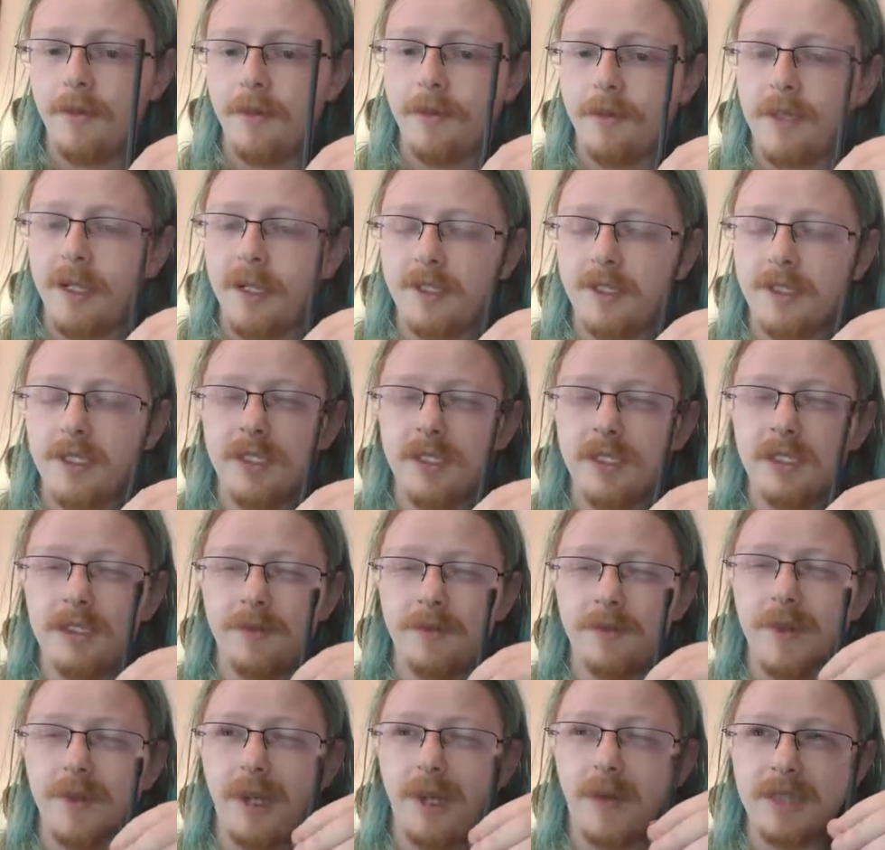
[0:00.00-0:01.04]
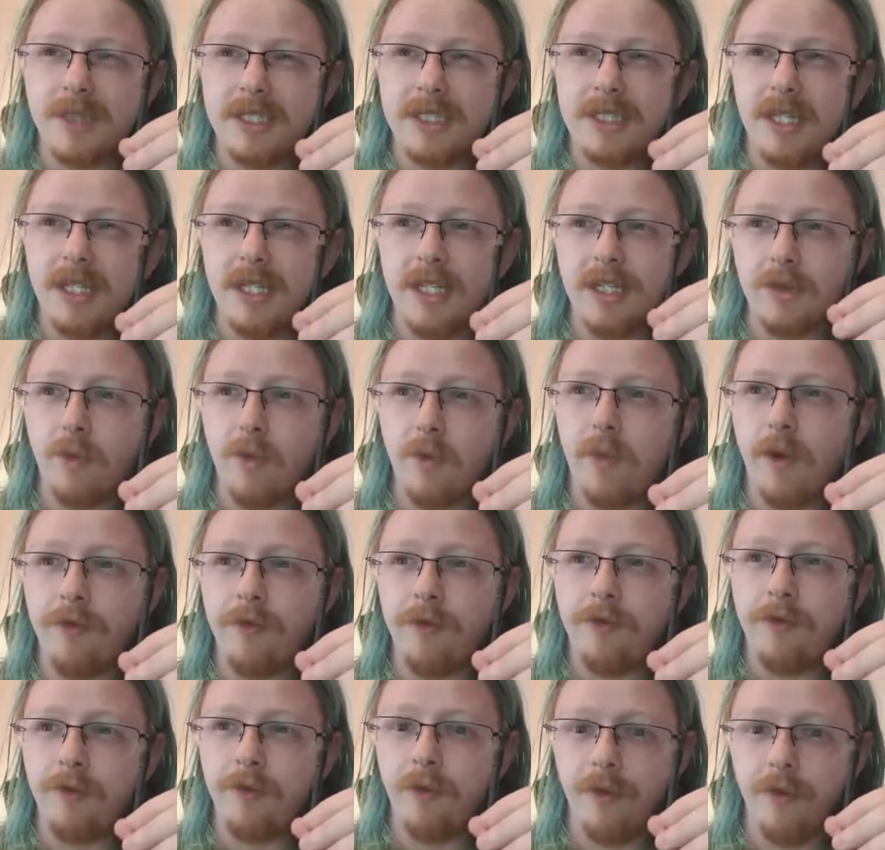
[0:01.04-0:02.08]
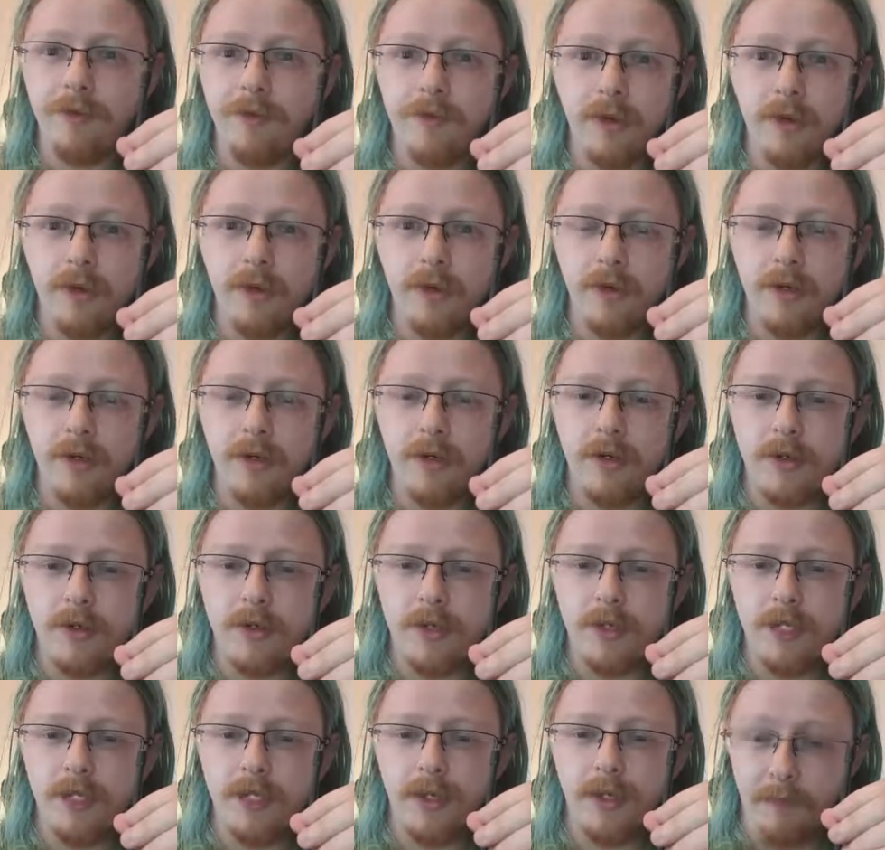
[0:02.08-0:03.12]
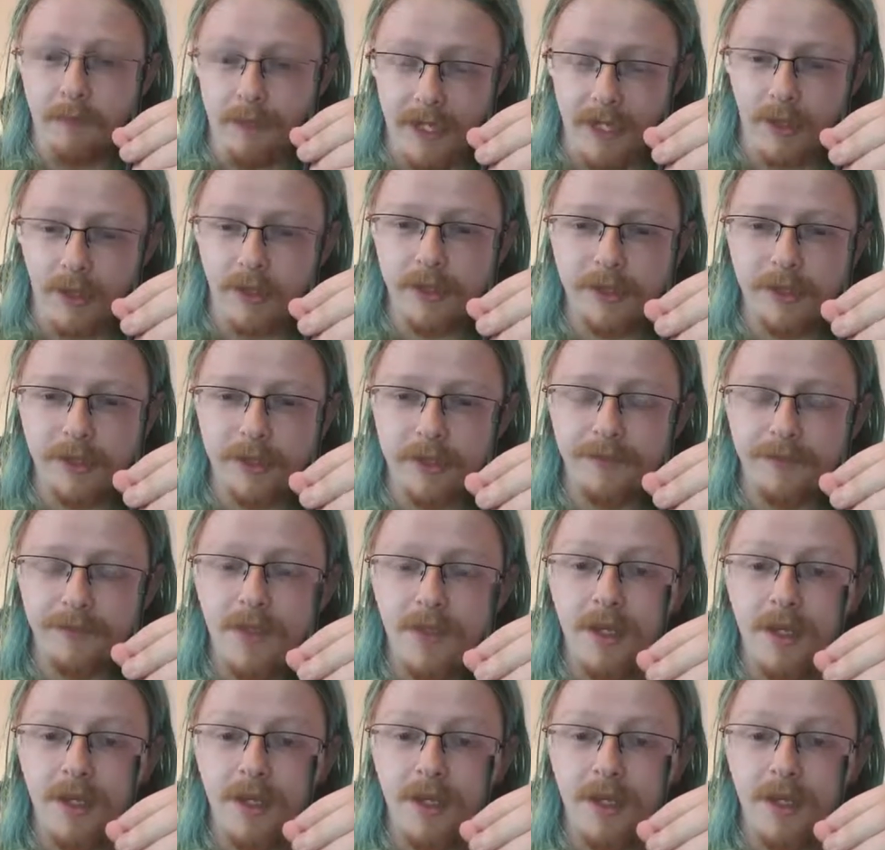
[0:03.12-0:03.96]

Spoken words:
because the frequency is 144 megahertz,